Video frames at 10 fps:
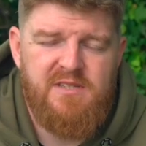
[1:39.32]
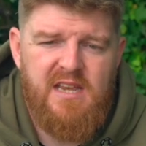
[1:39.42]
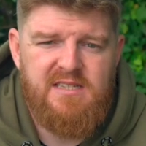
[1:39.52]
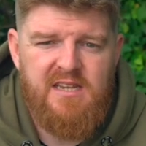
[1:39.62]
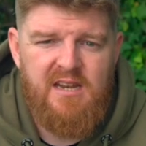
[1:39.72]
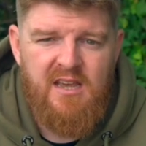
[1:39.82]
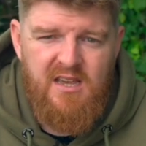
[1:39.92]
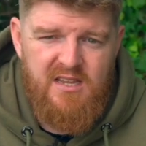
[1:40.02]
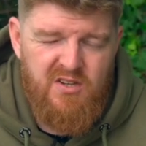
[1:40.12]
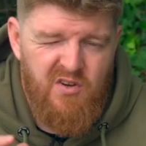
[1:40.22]
setting,
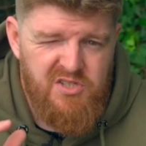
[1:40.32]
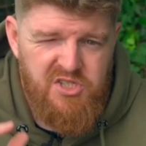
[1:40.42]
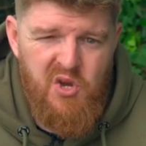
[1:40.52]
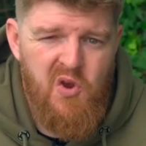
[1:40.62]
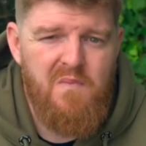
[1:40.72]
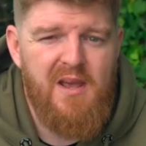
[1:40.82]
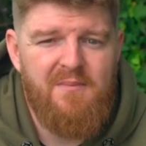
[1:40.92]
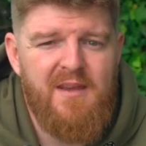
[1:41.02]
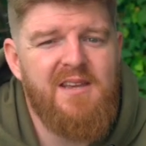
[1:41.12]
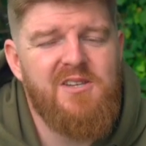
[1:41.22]
you've got two
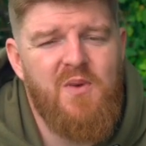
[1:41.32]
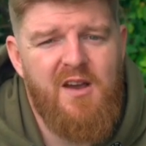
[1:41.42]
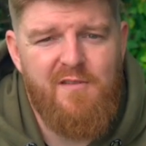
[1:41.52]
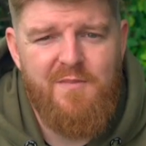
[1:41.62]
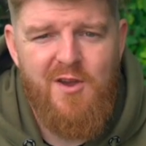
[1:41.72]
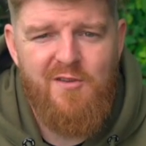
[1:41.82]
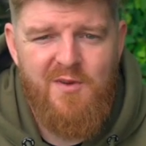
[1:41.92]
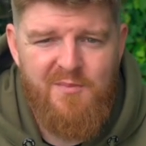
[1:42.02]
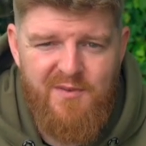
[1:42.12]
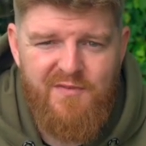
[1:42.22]
millimeters worth of
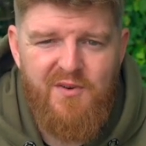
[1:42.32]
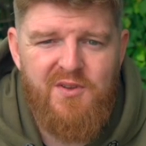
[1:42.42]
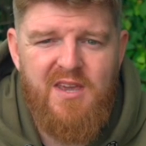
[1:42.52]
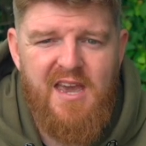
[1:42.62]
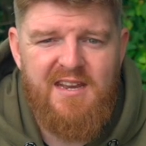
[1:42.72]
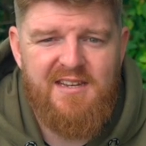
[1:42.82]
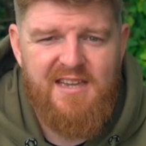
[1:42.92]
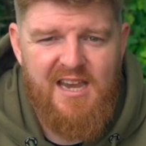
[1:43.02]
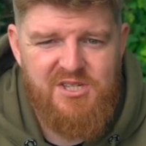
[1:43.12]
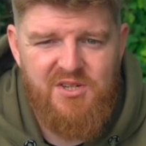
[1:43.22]
movement before you get an
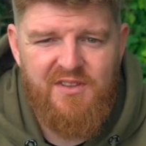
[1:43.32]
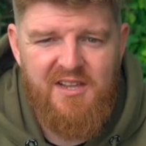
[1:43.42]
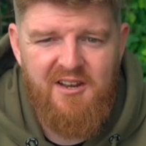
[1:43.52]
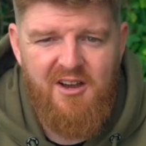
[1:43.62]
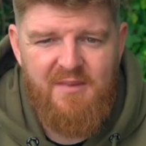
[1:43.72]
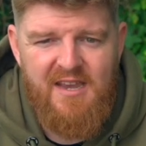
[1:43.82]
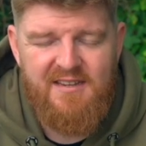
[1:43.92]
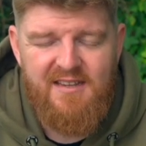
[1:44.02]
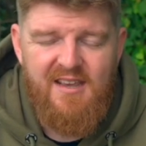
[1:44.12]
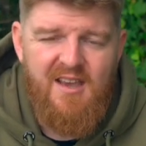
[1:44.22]
indication on the alarm
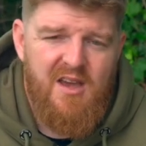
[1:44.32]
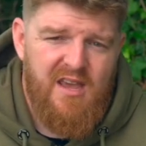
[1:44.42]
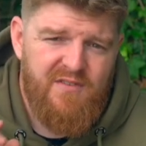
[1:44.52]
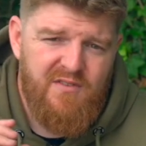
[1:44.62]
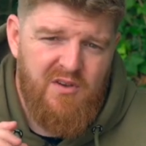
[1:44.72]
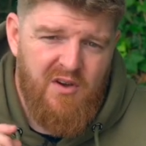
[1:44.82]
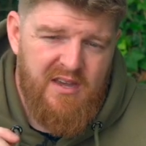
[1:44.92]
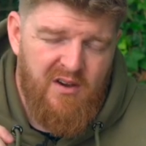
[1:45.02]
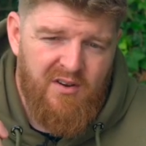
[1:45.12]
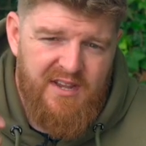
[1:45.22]
head. If you've got
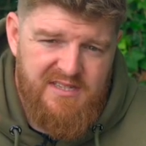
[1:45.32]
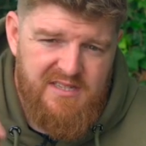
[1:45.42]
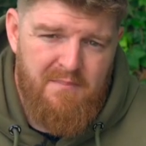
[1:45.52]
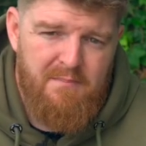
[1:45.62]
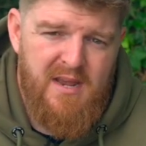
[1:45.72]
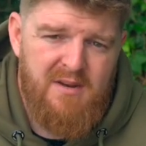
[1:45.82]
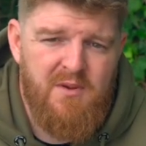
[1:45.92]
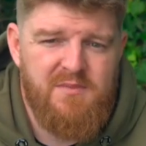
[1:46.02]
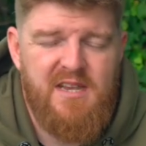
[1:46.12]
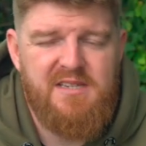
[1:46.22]
it on its
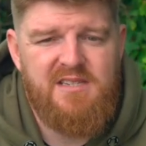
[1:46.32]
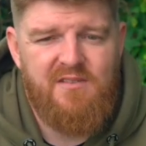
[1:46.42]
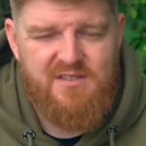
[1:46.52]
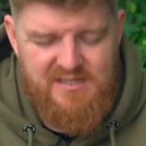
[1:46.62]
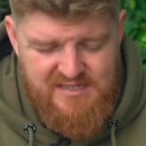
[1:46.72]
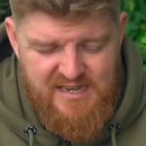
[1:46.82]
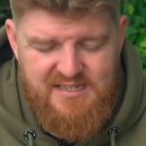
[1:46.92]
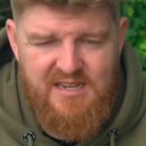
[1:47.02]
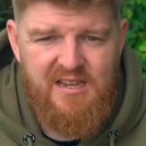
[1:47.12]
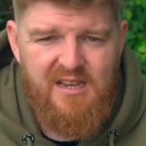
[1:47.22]
minimum sensitivity
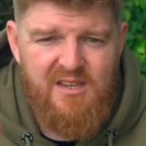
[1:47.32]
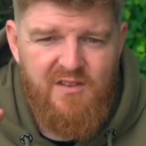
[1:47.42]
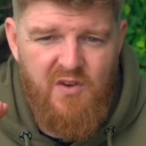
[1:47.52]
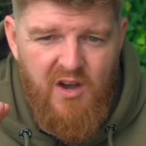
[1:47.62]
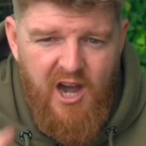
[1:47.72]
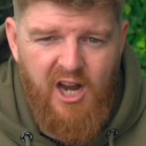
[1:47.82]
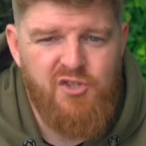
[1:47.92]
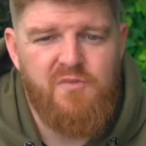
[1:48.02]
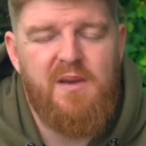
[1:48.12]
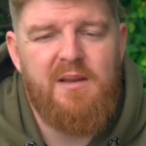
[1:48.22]
setting, you've got
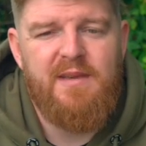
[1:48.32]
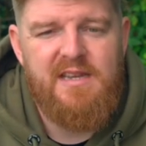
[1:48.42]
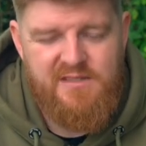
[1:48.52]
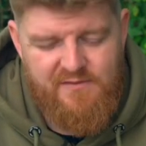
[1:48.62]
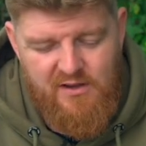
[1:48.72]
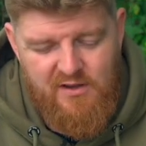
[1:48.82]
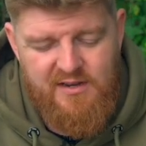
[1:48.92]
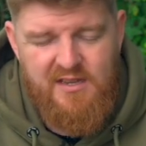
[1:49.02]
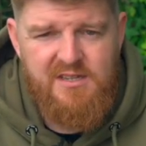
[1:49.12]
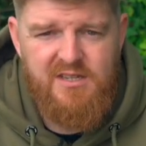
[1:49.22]
100 millimeters of
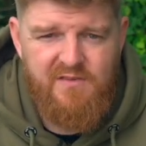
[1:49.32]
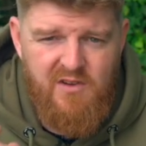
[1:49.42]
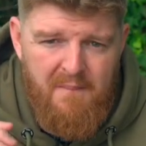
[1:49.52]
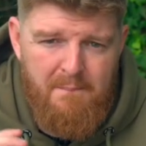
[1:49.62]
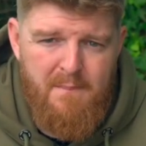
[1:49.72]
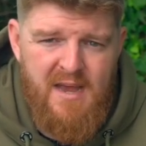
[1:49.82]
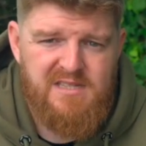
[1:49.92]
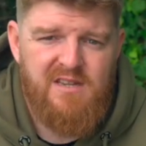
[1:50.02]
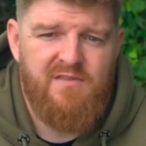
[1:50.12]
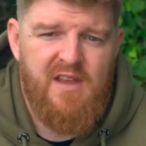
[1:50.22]
line. So you've got a
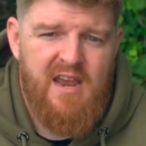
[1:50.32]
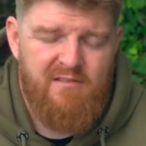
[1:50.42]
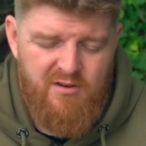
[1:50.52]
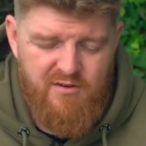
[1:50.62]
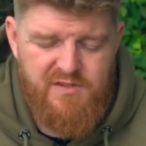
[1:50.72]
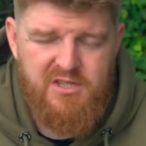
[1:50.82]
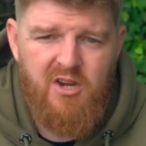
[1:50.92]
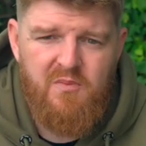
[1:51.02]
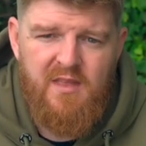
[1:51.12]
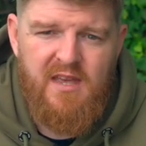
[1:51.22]
massive area of
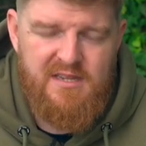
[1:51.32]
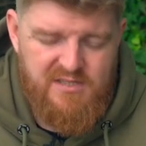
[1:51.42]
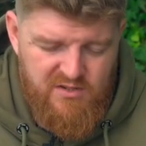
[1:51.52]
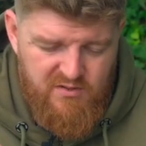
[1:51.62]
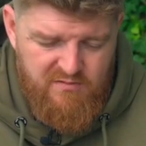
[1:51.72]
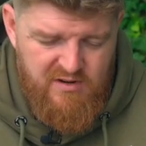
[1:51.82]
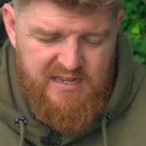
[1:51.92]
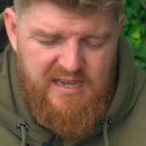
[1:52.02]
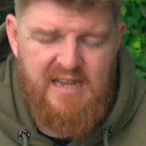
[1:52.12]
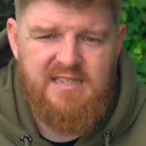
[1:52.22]
scope there, so you really
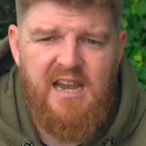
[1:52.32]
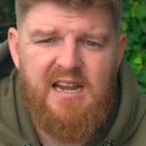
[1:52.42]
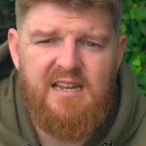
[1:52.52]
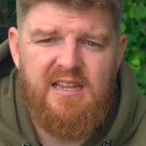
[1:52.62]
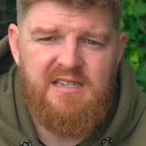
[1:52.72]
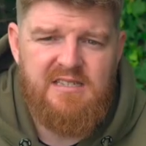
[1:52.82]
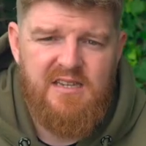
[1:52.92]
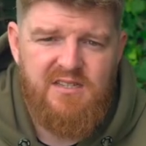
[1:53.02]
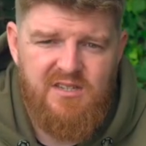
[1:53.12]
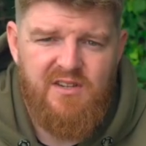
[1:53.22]
can tailor these
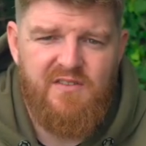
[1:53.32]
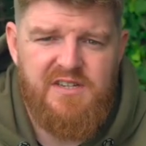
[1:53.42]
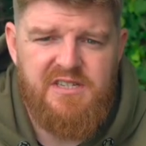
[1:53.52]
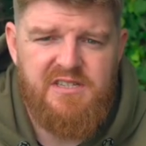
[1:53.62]
to your fishing